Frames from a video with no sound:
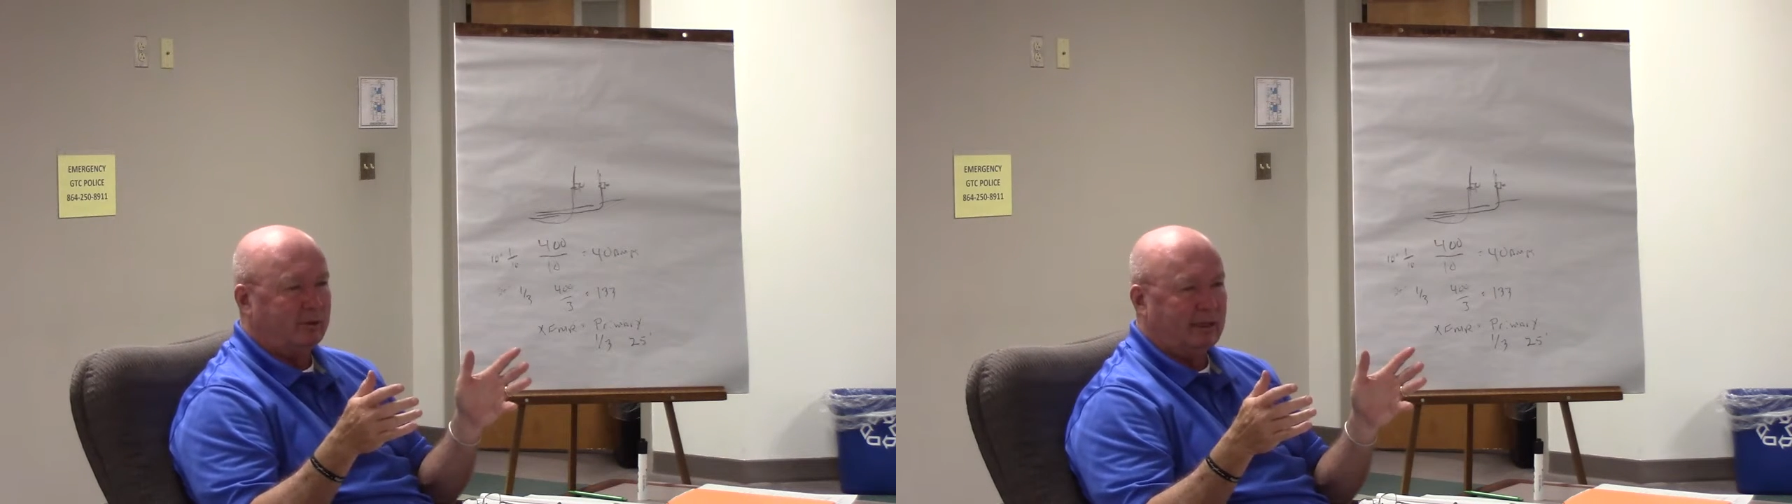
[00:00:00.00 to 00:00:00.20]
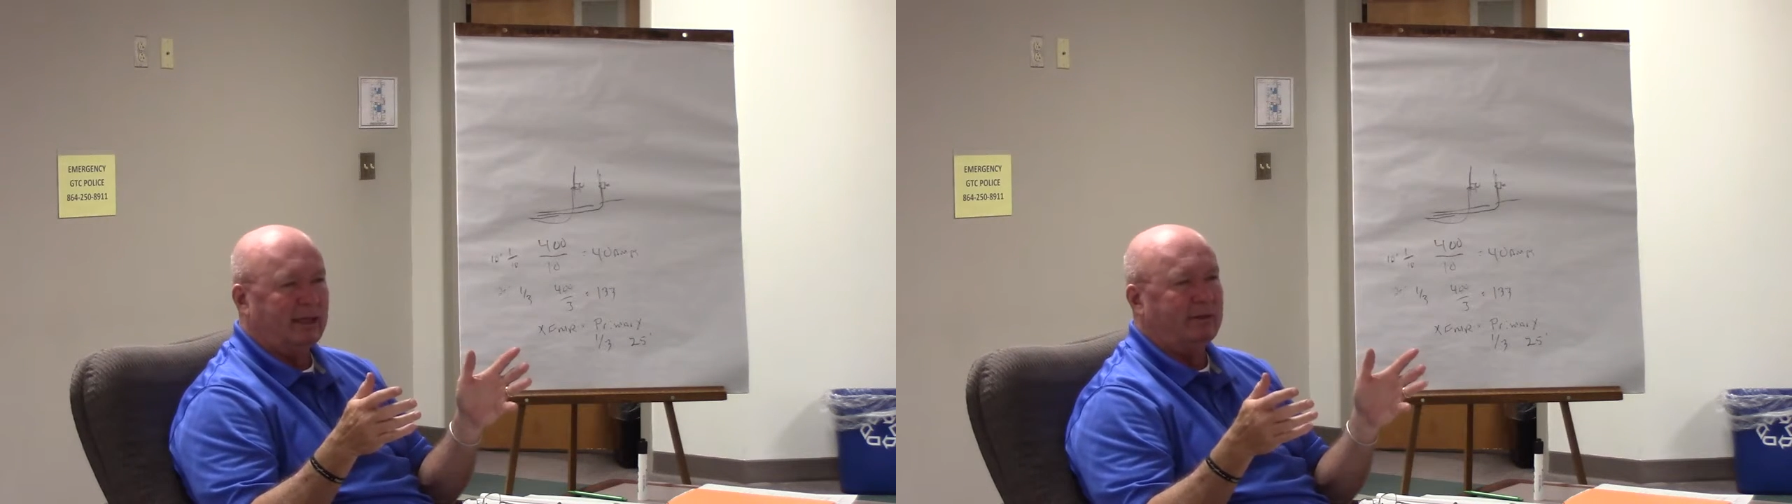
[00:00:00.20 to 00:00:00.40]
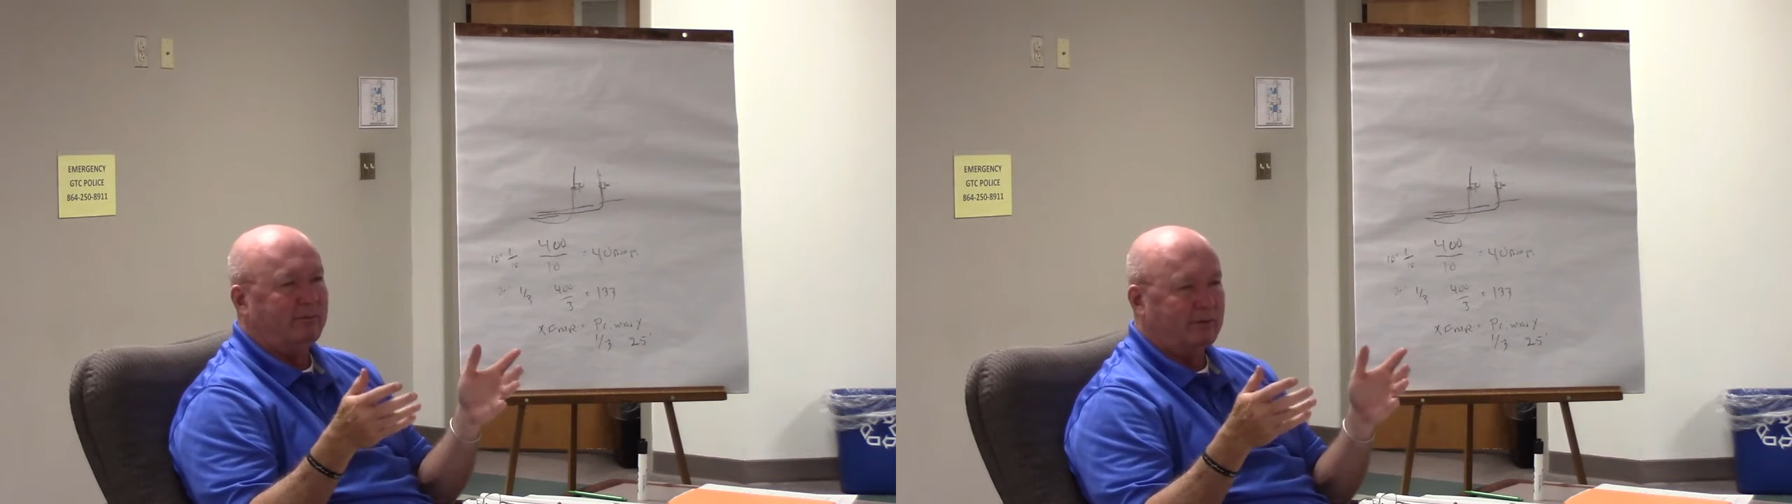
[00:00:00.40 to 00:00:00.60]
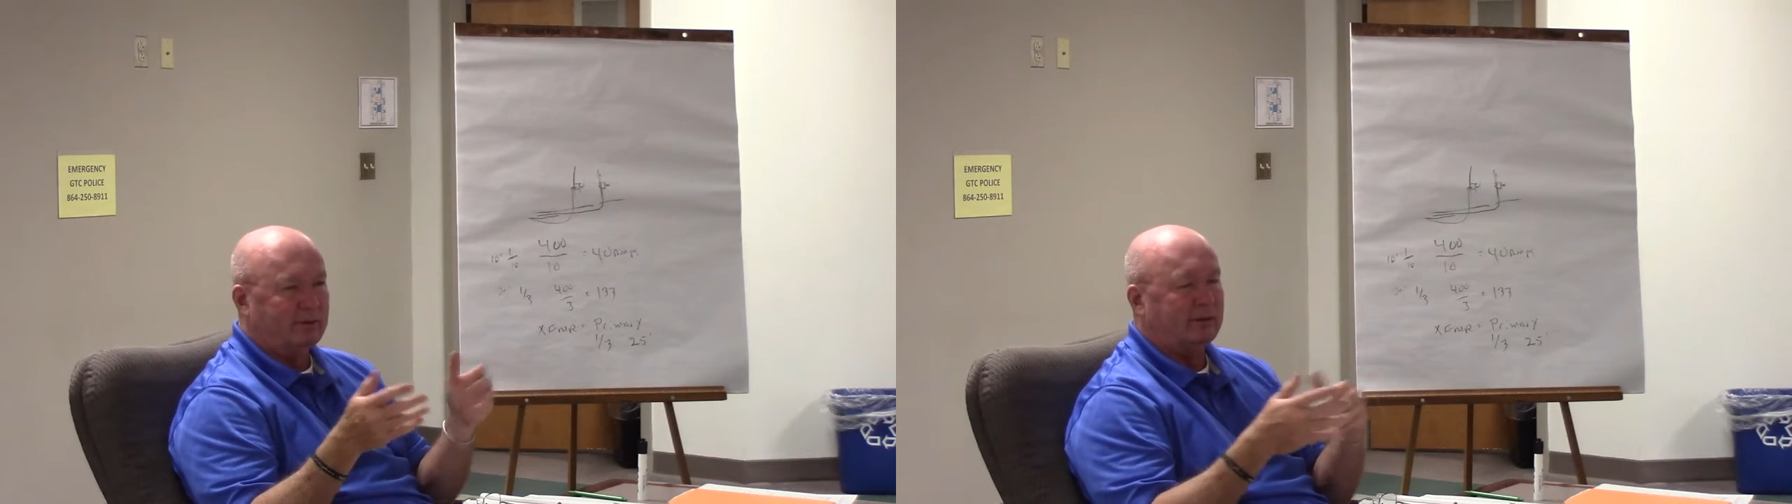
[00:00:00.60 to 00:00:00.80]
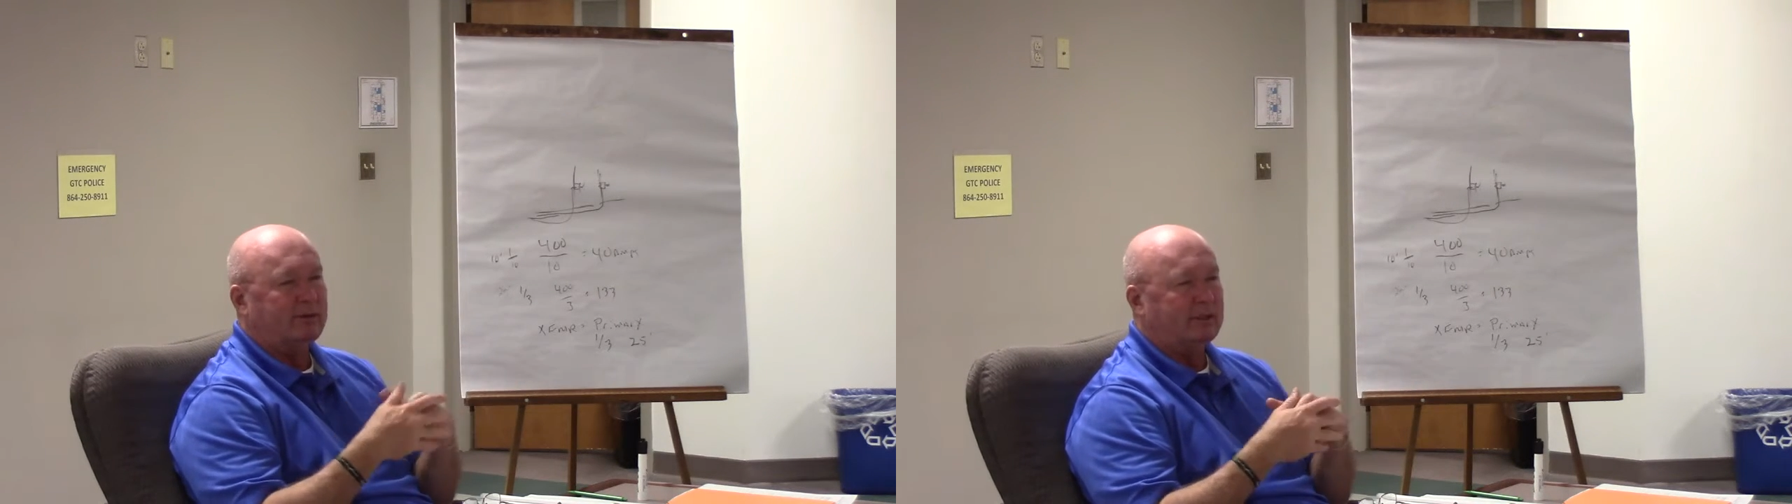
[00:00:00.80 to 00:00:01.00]
You've got a
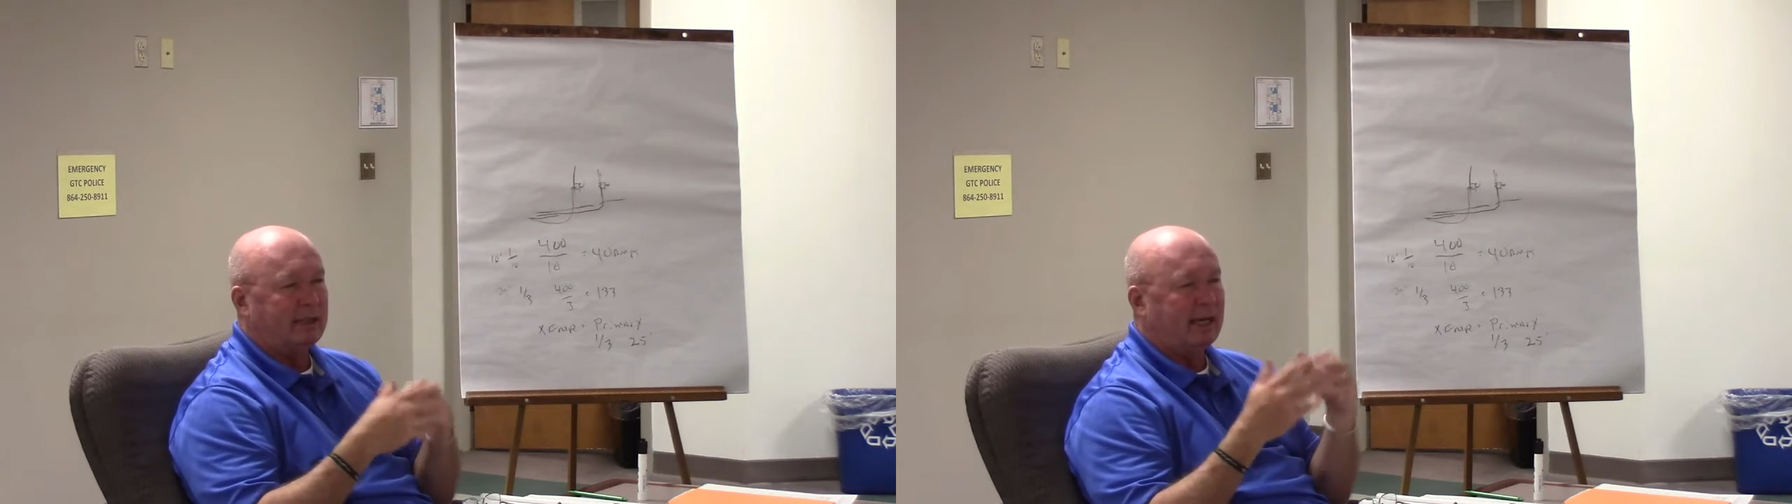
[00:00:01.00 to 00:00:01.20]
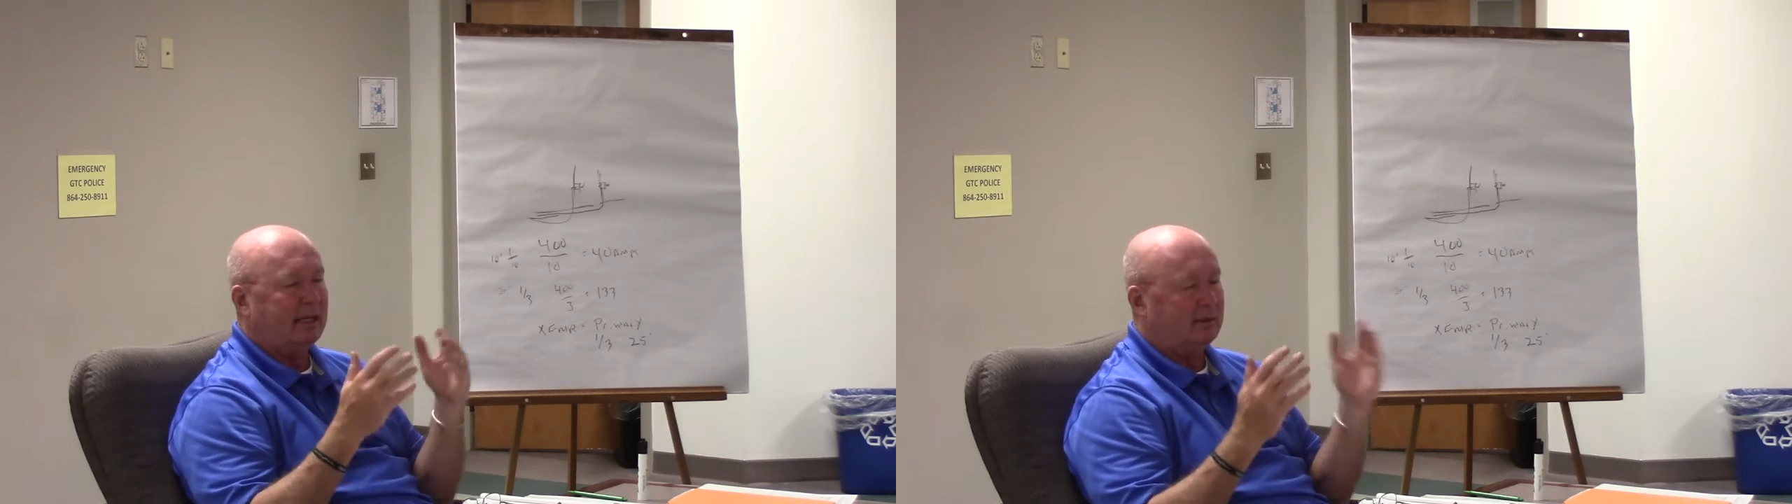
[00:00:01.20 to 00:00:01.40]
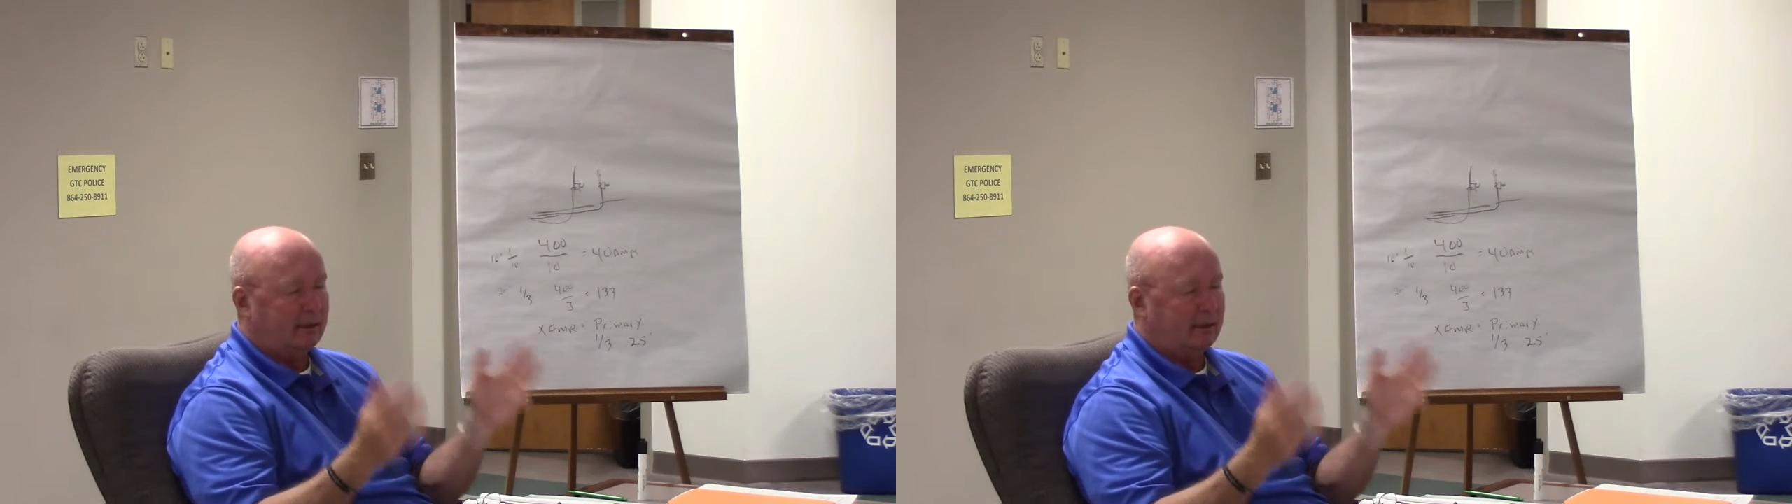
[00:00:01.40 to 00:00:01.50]
facilities guy,